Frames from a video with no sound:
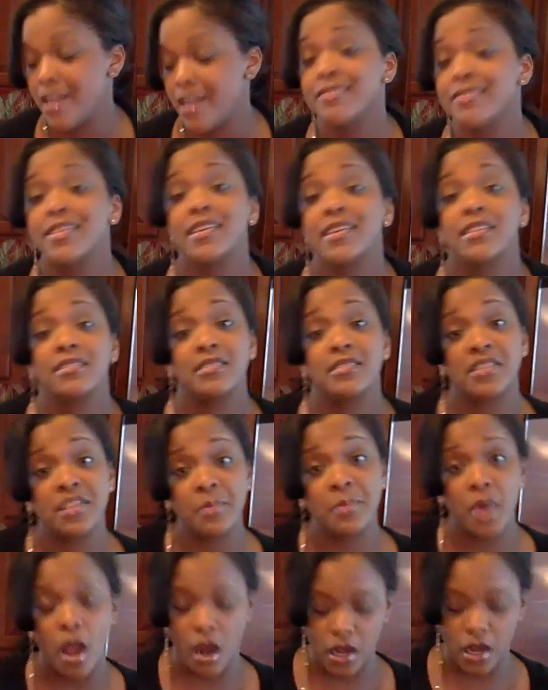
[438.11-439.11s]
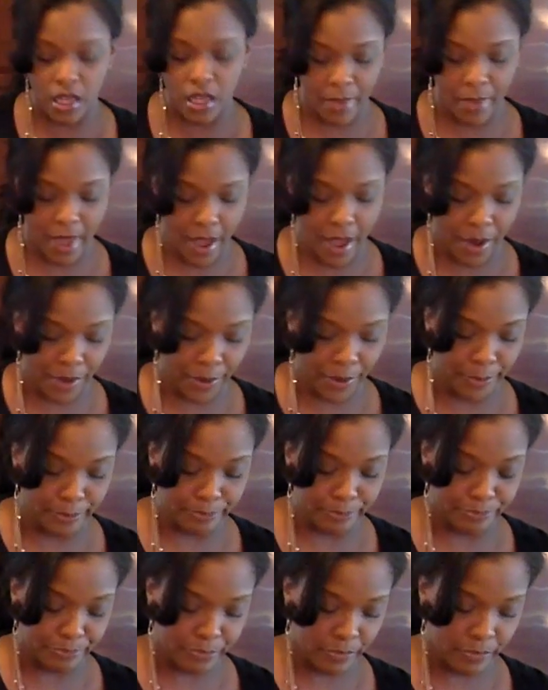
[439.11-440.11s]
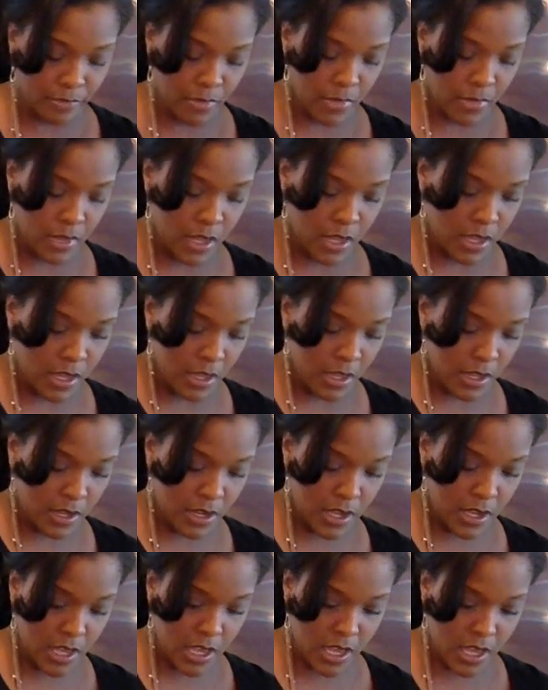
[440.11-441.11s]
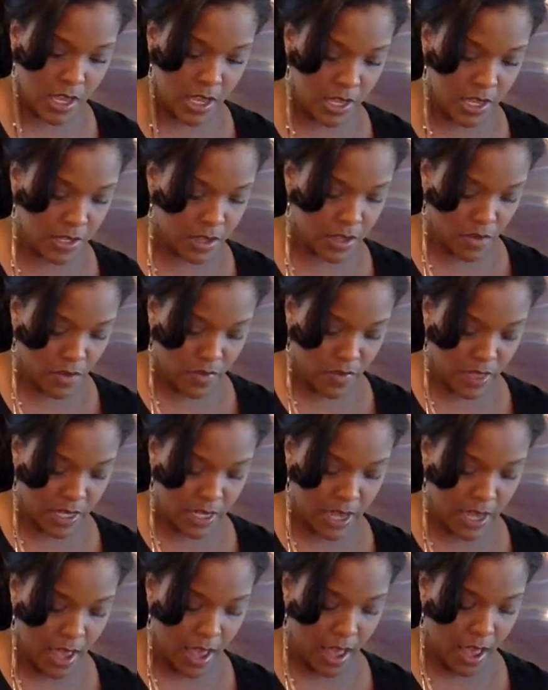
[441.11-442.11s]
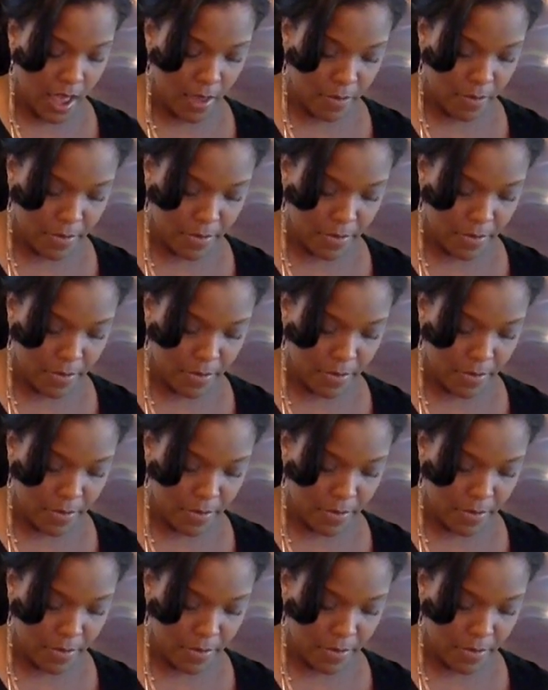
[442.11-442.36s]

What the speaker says: And then some garlic powder just over the top.